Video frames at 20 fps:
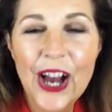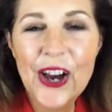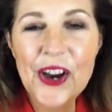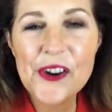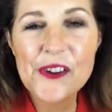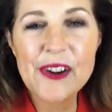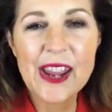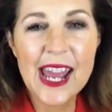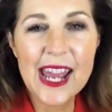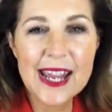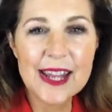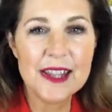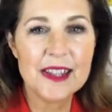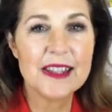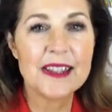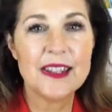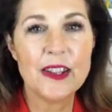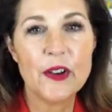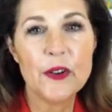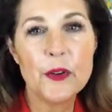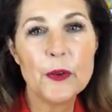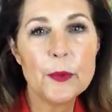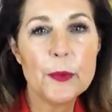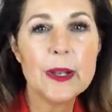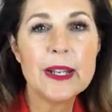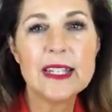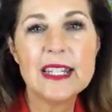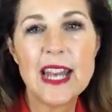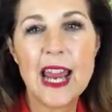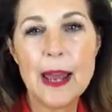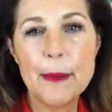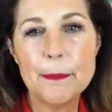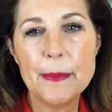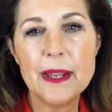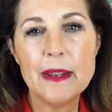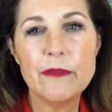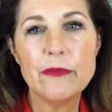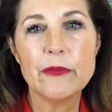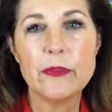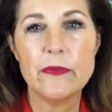Okay, so
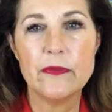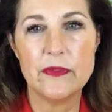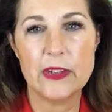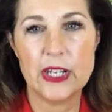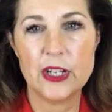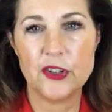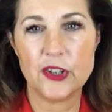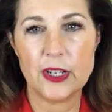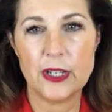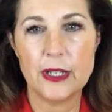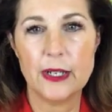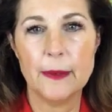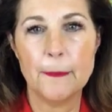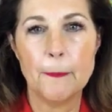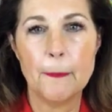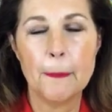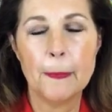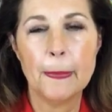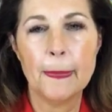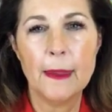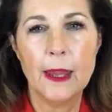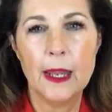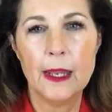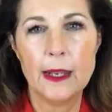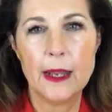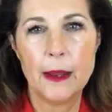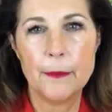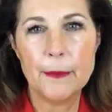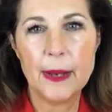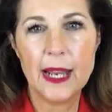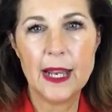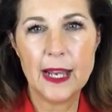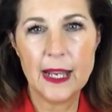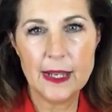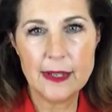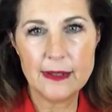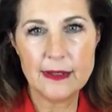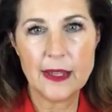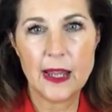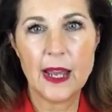tapping for vision. Now, my
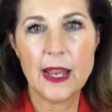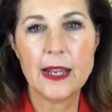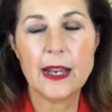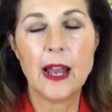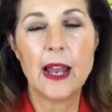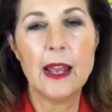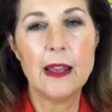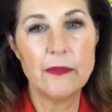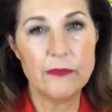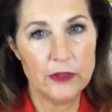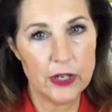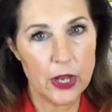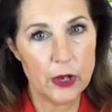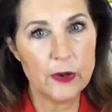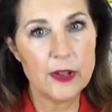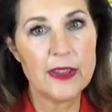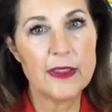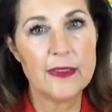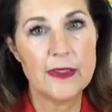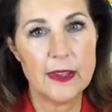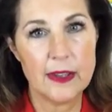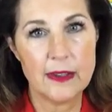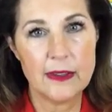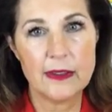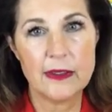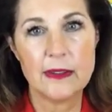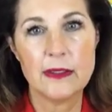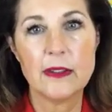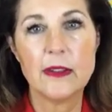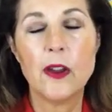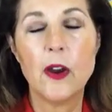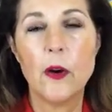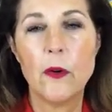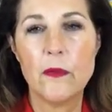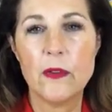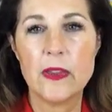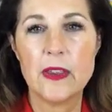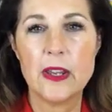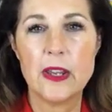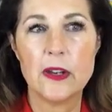eyesight, I have noticed this over
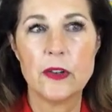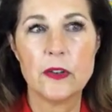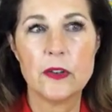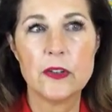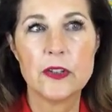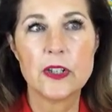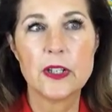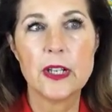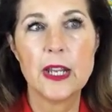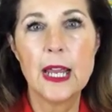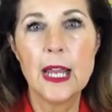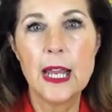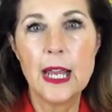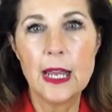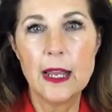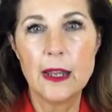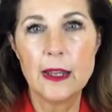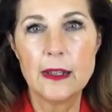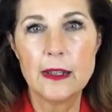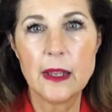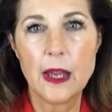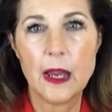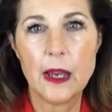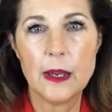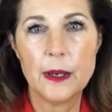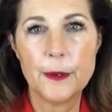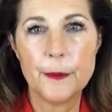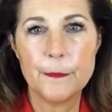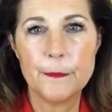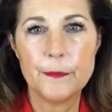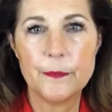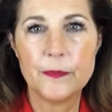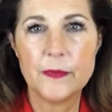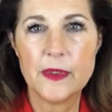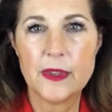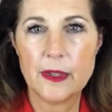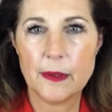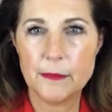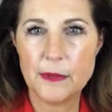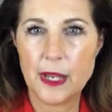the years. Um,
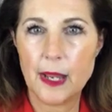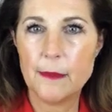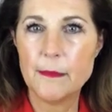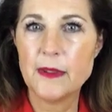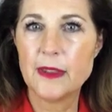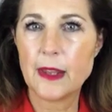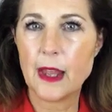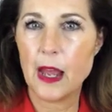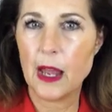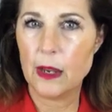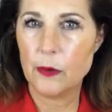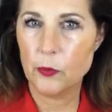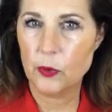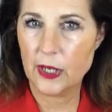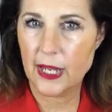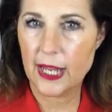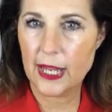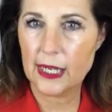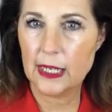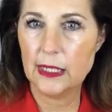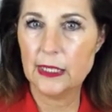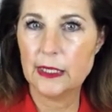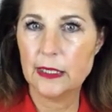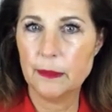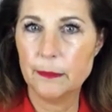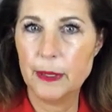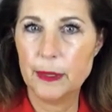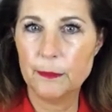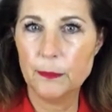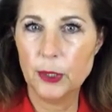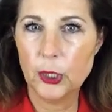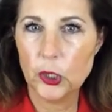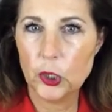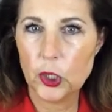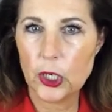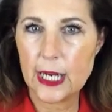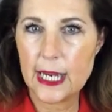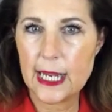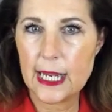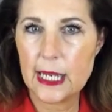sometimes I will get a little bit
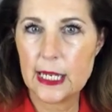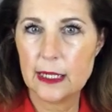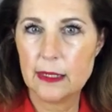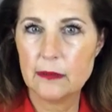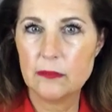blurry.